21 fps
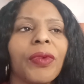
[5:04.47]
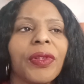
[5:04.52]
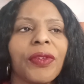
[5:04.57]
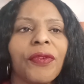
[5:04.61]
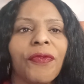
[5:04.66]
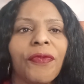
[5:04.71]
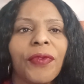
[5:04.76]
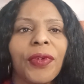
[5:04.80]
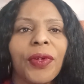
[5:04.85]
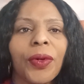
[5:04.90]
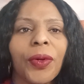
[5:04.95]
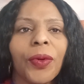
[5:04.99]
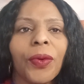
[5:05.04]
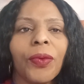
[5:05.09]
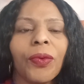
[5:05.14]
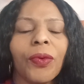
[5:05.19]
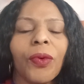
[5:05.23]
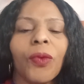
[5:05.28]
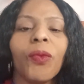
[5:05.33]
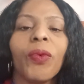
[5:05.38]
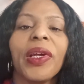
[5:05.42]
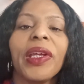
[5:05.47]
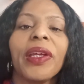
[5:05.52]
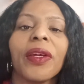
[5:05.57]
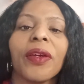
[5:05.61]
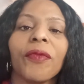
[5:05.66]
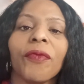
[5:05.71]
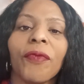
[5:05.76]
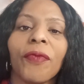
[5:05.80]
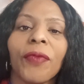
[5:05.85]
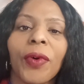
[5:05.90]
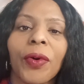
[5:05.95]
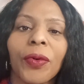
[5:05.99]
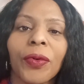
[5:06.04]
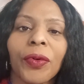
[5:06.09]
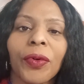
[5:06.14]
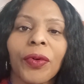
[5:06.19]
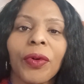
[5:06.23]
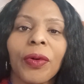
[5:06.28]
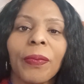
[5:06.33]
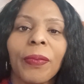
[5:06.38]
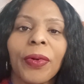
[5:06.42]
want to feel weak and
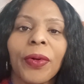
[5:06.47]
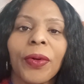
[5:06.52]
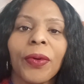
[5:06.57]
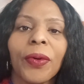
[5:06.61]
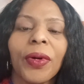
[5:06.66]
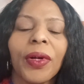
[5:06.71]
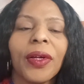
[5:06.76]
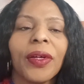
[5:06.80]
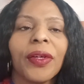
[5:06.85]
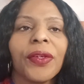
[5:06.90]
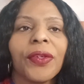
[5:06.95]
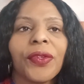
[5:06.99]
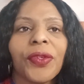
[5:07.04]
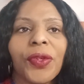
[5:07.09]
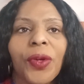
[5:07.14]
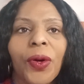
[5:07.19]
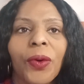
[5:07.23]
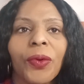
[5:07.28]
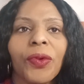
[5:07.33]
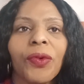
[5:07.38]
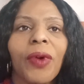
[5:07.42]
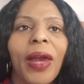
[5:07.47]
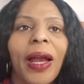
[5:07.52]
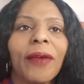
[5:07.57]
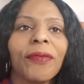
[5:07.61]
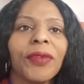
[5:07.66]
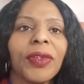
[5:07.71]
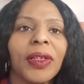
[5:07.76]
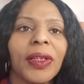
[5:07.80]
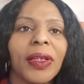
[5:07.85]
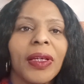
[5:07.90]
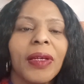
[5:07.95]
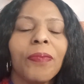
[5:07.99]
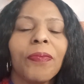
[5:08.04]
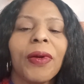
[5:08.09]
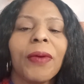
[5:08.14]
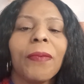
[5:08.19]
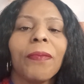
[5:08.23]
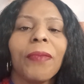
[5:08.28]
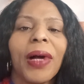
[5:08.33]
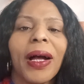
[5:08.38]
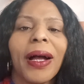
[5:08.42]
vulnerable. So you have to keep
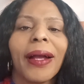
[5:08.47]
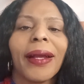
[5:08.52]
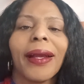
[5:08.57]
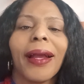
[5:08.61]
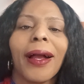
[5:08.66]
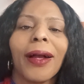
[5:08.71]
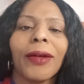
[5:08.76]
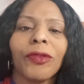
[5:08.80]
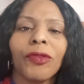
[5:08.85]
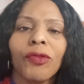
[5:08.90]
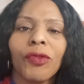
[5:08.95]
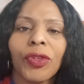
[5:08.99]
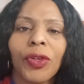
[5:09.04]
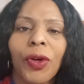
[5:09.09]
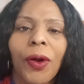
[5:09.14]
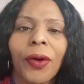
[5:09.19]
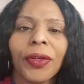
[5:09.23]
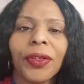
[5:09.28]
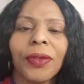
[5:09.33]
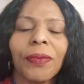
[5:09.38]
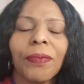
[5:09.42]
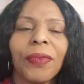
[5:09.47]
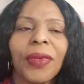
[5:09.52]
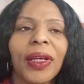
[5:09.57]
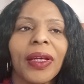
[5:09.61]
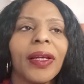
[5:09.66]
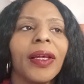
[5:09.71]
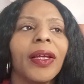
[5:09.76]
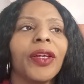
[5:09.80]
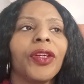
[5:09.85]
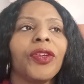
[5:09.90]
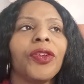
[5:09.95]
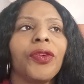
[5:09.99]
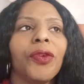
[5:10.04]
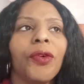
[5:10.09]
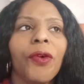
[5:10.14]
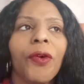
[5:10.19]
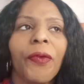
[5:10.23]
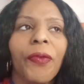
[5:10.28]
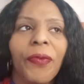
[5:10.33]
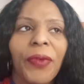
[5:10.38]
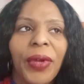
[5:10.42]
in mind how you talk to men.
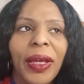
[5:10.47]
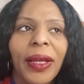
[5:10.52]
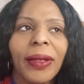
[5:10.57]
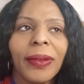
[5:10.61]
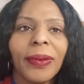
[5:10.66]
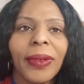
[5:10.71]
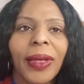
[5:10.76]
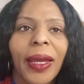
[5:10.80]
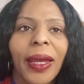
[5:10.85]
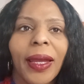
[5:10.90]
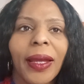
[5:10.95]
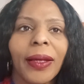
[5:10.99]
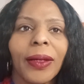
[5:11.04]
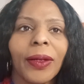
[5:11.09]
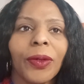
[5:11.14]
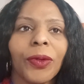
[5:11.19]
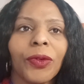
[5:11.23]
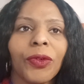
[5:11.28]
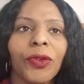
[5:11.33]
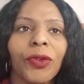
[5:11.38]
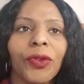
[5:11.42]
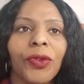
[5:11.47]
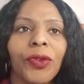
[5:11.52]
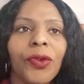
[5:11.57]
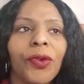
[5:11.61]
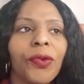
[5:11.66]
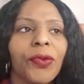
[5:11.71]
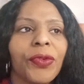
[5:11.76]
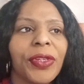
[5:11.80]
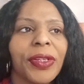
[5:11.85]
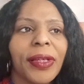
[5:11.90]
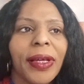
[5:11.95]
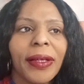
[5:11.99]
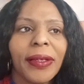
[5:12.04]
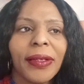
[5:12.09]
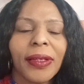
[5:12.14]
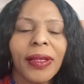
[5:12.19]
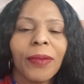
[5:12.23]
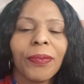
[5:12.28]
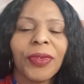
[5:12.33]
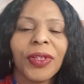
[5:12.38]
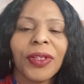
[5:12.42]
You'll think that you'll say
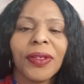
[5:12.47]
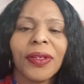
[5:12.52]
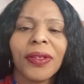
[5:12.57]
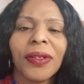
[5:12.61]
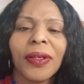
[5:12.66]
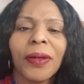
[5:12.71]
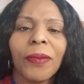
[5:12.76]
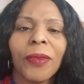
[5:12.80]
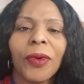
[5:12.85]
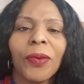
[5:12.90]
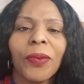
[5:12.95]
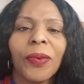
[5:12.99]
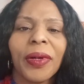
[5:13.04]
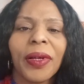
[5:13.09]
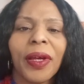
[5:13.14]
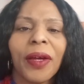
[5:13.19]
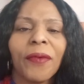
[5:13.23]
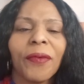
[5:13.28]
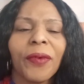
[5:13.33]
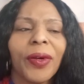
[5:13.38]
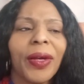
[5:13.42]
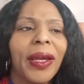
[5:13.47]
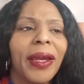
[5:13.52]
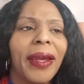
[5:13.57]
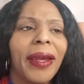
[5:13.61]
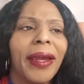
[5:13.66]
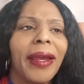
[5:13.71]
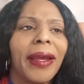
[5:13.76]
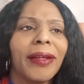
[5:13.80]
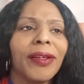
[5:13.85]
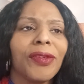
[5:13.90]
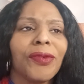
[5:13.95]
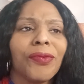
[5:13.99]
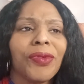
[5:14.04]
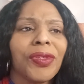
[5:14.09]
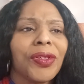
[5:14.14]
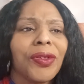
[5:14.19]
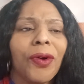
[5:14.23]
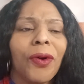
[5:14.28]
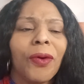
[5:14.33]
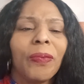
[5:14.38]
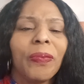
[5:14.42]
something to them or whatever, and it
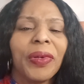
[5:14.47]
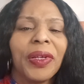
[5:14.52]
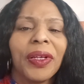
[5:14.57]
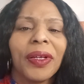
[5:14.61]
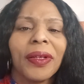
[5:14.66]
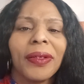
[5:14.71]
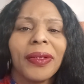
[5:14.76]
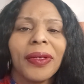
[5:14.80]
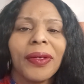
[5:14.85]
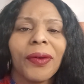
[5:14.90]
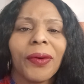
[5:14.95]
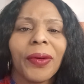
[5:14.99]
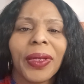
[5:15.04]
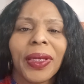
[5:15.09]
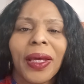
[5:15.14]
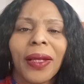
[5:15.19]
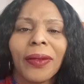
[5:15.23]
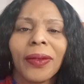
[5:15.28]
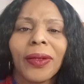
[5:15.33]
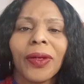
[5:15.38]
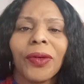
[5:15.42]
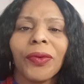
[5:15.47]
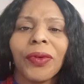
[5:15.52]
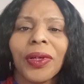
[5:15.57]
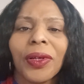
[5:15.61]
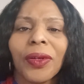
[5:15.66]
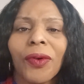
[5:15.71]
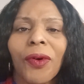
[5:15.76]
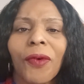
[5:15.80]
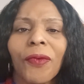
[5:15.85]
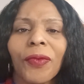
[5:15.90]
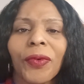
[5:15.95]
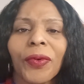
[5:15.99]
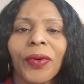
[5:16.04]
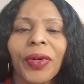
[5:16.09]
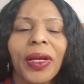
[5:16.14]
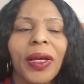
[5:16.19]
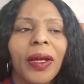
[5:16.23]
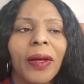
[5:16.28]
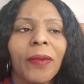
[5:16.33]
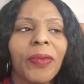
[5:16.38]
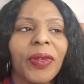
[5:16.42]
was no big deal, and that they'll get over
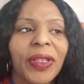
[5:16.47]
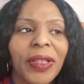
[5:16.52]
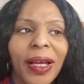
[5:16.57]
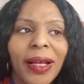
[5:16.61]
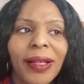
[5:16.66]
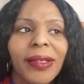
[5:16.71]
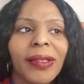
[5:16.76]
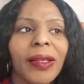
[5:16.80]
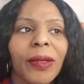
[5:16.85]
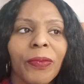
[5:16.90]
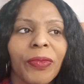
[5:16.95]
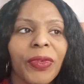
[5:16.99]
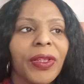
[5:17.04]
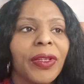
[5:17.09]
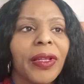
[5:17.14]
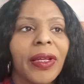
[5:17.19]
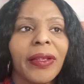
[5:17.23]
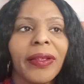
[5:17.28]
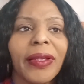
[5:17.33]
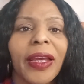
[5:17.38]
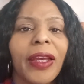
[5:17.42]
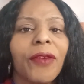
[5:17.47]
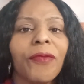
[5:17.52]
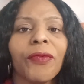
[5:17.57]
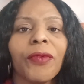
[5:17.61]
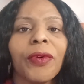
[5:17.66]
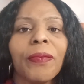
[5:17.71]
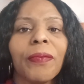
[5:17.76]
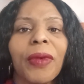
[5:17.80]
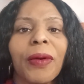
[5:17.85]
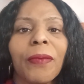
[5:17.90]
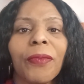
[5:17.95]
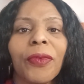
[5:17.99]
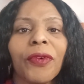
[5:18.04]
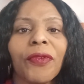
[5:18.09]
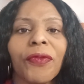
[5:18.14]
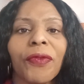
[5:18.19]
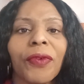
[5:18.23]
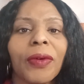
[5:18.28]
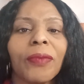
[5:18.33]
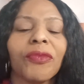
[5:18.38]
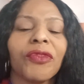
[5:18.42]
it. But that's something that they remember
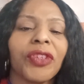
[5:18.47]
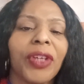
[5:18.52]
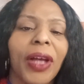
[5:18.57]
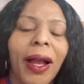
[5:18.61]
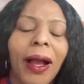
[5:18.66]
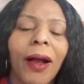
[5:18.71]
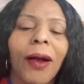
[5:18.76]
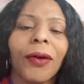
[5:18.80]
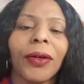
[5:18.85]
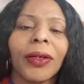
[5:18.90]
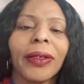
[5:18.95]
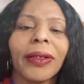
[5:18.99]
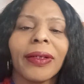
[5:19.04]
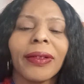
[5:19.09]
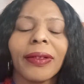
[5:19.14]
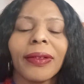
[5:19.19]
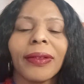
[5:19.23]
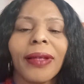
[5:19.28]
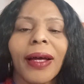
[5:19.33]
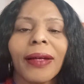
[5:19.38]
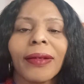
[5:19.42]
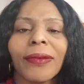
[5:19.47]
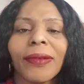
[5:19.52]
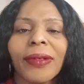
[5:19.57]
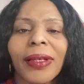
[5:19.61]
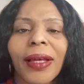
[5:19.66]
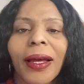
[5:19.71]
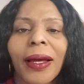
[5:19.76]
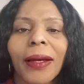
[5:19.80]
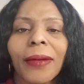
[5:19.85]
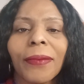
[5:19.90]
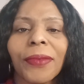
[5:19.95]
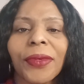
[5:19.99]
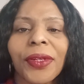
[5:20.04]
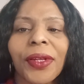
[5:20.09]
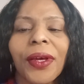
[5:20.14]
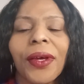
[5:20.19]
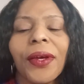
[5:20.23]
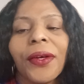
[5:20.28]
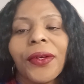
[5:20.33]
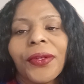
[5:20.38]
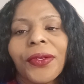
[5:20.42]
from childhood a lot of times.
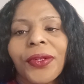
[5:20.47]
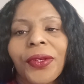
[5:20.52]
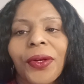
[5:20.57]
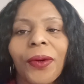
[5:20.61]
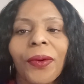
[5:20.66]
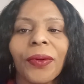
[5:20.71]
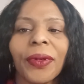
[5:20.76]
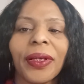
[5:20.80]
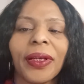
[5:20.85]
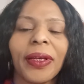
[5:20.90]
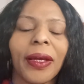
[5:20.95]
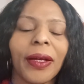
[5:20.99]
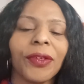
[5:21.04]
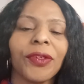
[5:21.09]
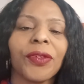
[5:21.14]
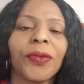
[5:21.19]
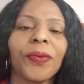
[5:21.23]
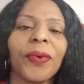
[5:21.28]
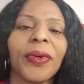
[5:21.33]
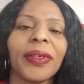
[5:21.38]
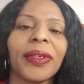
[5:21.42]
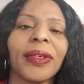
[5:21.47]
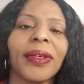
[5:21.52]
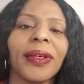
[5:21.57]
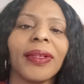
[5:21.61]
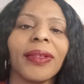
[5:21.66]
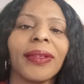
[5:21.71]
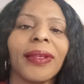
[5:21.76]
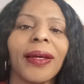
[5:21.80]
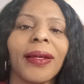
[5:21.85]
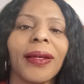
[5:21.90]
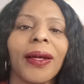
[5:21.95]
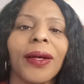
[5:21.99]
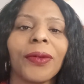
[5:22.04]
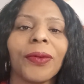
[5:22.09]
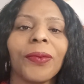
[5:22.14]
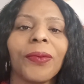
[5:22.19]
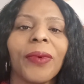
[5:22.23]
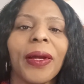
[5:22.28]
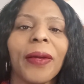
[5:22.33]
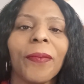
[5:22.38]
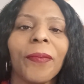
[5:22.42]
So yeah, I just wanted to get that out of
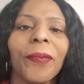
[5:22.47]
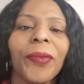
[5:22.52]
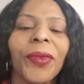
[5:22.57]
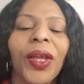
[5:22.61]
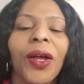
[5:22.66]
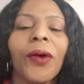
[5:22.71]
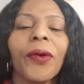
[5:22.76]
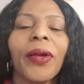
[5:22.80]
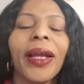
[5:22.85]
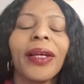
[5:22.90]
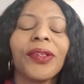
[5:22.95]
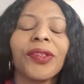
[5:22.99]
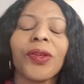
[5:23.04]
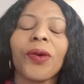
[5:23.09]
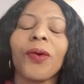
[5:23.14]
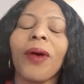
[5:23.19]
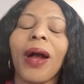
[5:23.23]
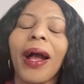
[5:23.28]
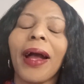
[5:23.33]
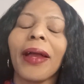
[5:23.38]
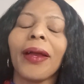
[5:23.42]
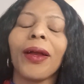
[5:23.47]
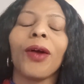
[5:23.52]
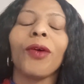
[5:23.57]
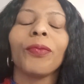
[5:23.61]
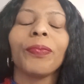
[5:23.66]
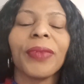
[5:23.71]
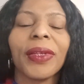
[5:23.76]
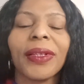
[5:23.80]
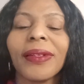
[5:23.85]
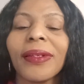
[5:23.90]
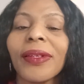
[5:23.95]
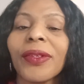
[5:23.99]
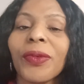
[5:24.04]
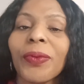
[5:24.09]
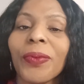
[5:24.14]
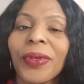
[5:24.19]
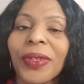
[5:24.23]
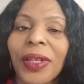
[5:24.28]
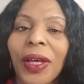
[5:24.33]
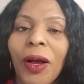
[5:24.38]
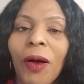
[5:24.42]
the way. Okay, so I hope that
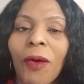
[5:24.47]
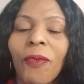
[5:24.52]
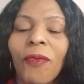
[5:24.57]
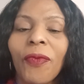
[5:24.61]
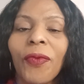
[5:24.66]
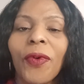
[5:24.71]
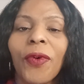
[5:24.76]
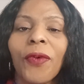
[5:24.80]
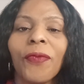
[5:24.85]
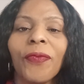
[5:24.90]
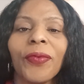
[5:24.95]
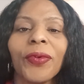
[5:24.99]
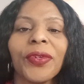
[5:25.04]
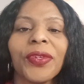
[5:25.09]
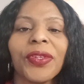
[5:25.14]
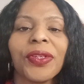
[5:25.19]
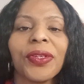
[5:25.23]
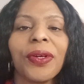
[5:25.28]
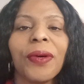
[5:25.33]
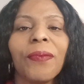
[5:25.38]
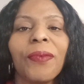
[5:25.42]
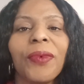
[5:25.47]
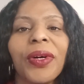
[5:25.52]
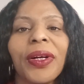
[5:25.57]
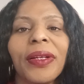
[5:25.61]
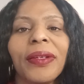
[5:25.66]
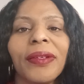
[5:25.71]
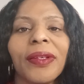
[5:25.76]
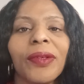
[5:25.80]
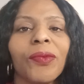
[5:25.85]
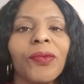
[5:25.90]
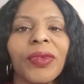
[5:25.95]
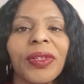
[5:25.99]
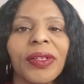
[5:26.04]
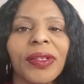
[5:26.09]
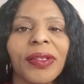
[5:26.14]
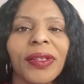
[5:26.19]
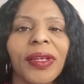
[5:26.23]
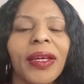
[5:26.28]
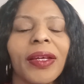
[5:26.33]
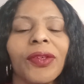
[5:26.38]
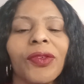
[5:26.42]
this was helpful for someone. Didn't want
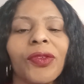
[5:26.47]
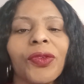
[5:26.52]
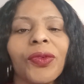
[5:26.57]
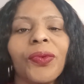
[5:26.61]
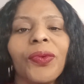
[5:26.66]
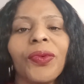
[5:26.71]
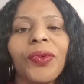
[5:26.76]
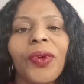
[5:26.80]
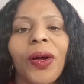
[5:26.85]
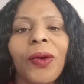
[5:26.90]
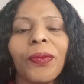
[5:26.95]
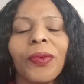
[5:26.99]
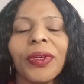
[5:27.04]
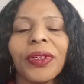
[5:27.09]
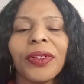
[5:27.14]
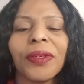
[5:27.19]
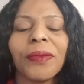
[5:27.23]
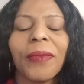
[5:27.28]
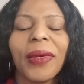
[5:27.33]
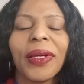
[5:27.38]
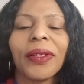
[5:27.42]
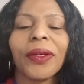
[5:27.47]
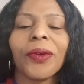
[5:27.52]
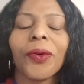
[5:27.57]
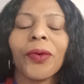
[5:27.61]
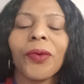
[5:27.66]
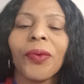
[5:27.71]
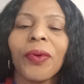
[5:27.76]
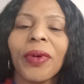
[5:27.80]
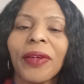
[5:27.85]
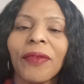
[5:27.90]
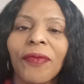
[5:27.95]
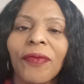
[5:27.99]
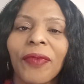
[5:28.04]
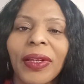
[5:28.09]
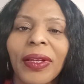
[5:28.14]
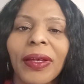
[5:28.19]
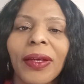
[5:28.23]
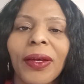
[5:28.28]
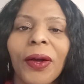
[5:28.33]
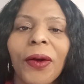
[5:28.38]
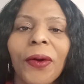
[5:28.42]
to take too long. Wanted to make it a quick
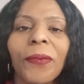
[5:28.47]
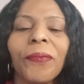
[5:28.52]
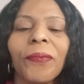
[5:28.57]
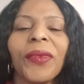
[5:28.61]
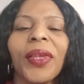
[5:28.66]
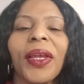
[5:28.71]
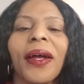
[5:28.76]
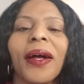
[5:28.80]
video.